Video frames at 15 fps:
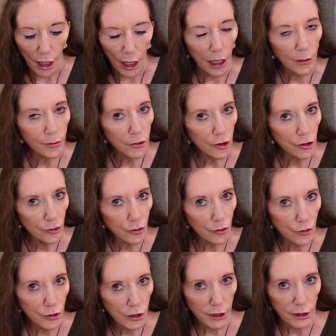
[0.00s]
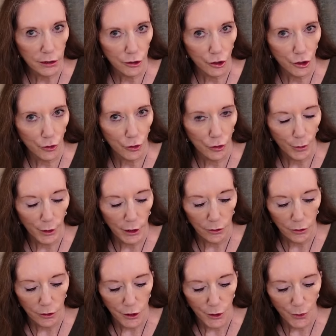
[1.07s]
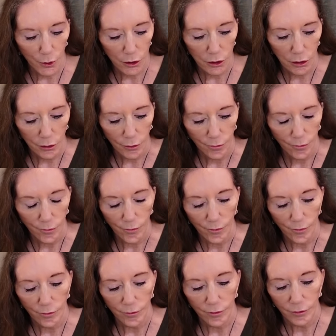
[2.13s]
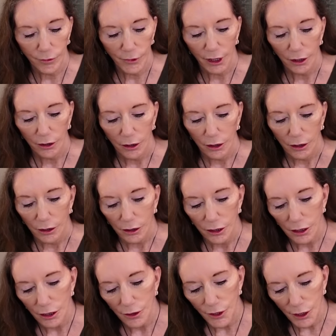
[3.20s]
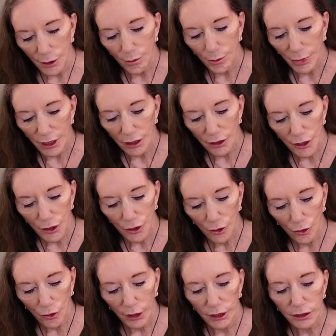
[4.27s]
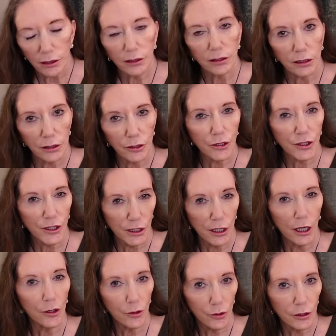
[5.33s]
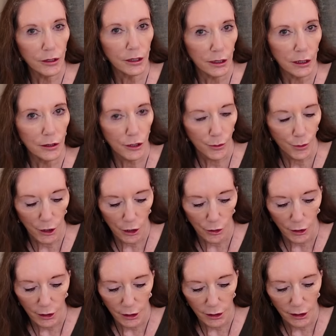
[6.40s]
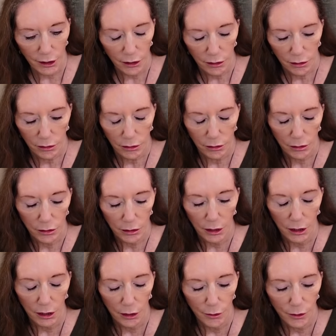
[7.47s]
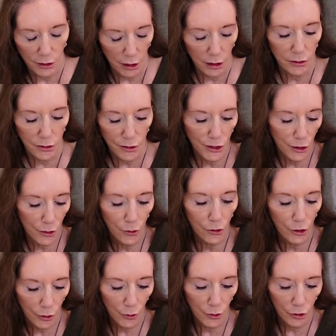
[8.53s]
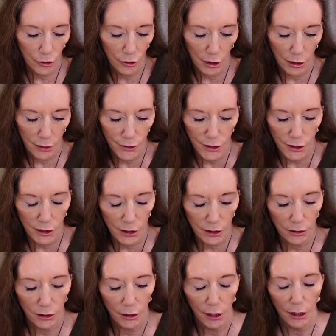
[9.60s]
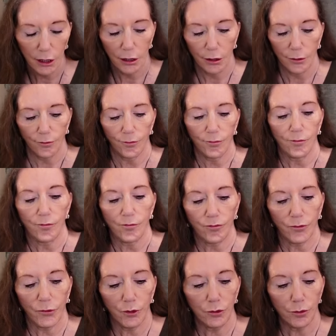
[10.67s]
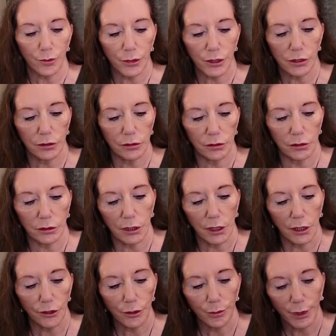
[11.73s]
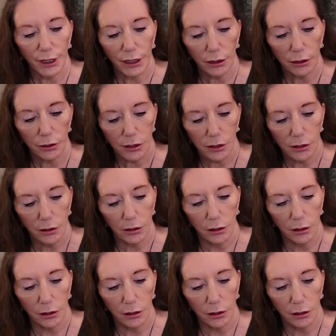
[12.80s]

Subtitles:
I'm not altogether sure about this one. You know, some bags you look at and you just know that they're going to be okay, you know, and suit you and your lifestyle. Oops. Other bags,